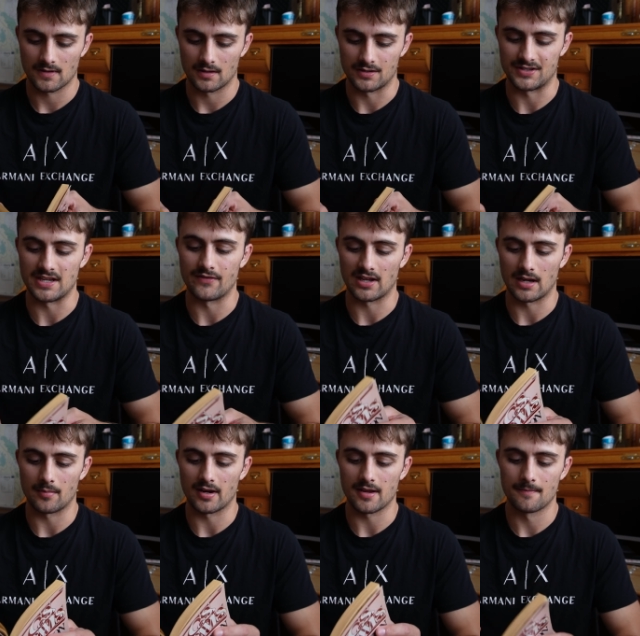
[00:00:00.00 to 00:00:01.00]
deceiving
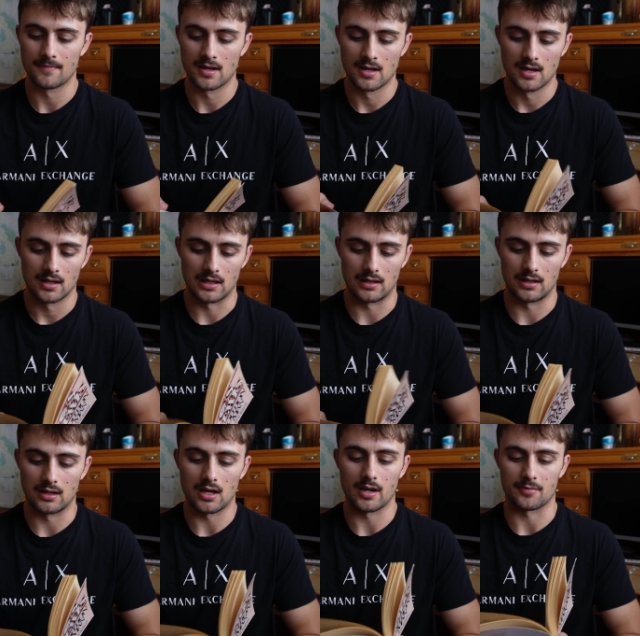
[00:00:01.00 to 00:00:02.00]
anybody.
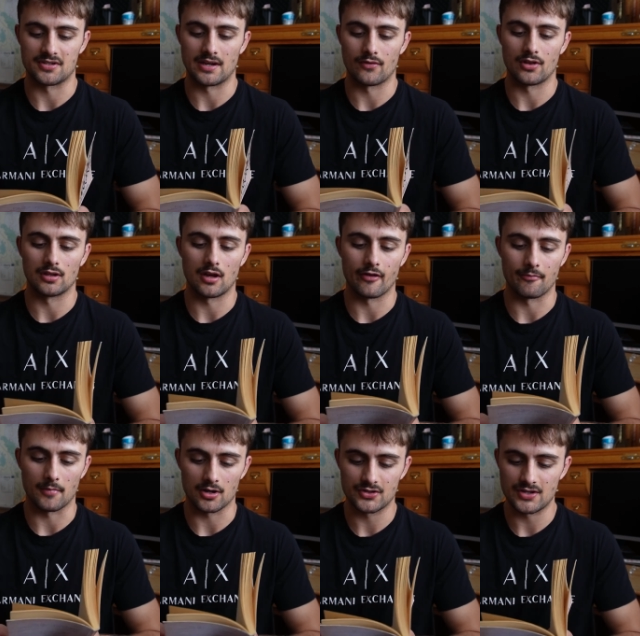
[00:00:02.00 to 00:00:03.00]
Law number 7, the law of
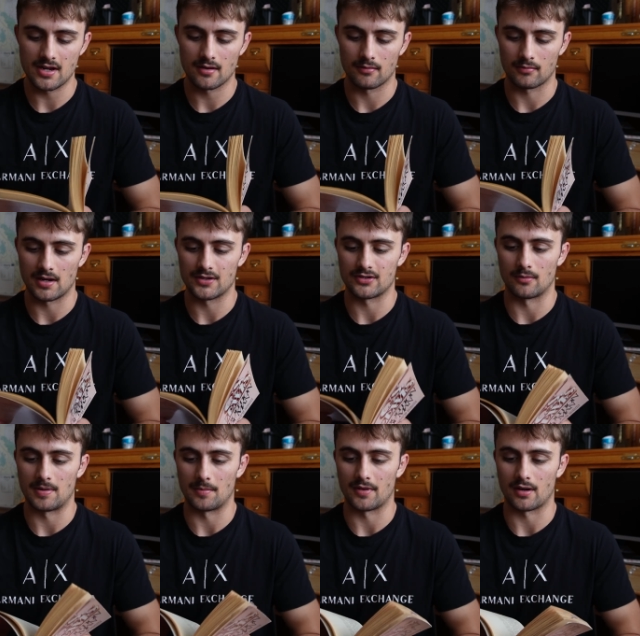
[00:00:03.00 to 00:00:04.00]
mercy, right? So
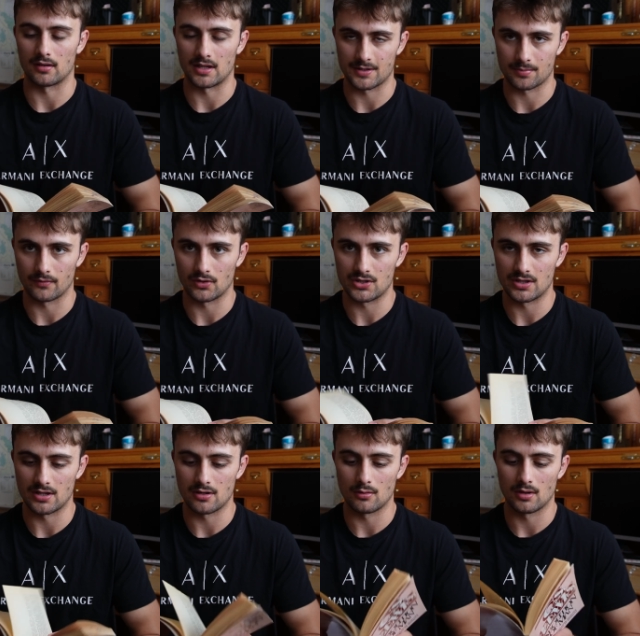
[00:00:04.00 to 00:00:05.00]
people that are less privileged
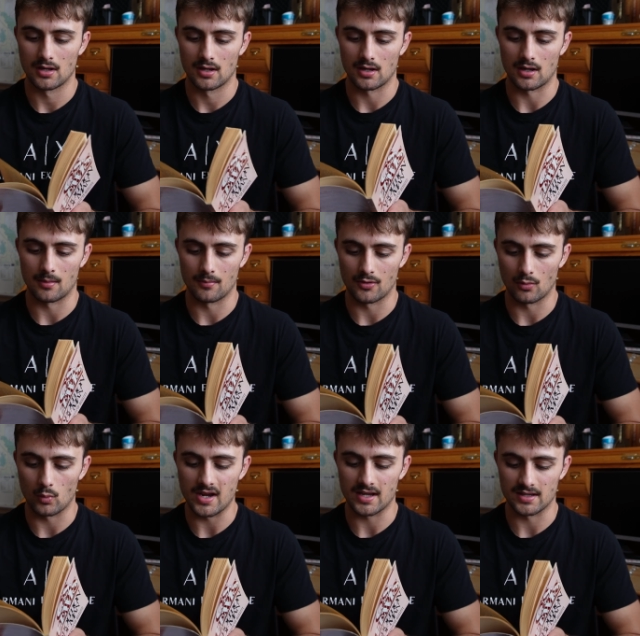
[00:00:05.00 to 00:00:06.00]
than you, the
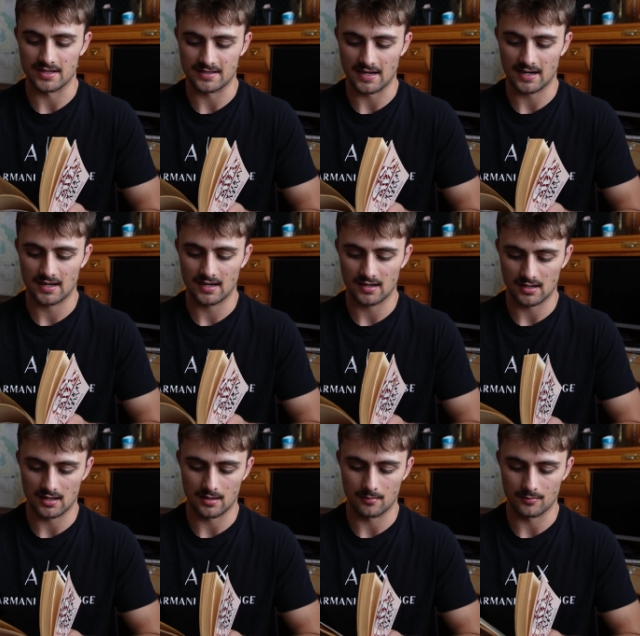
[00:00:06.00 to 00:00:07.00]
weak and the sick,
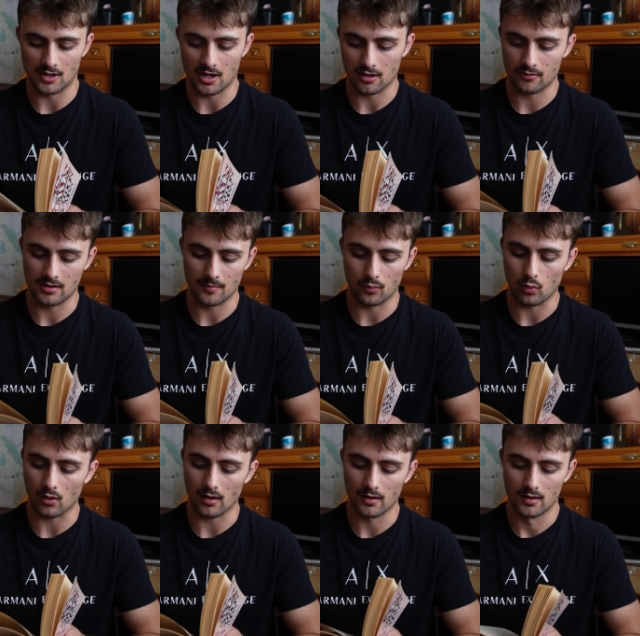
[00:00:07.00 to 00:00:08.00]
the hungry, the
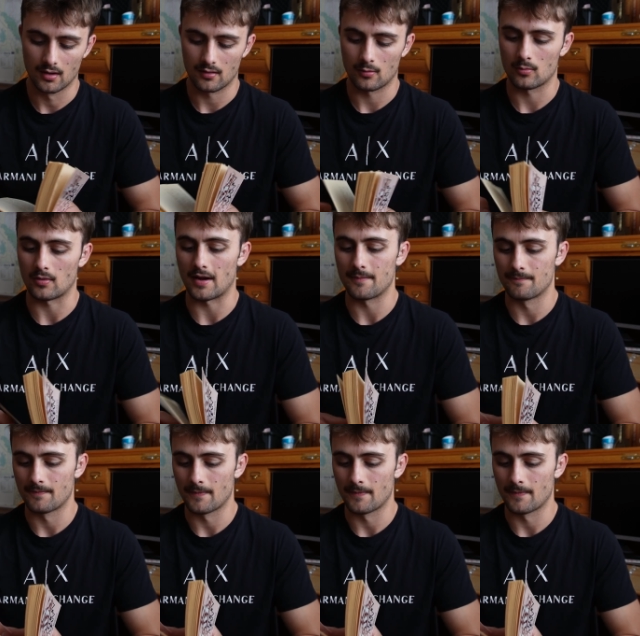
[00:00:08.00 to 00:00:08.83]
poor, right?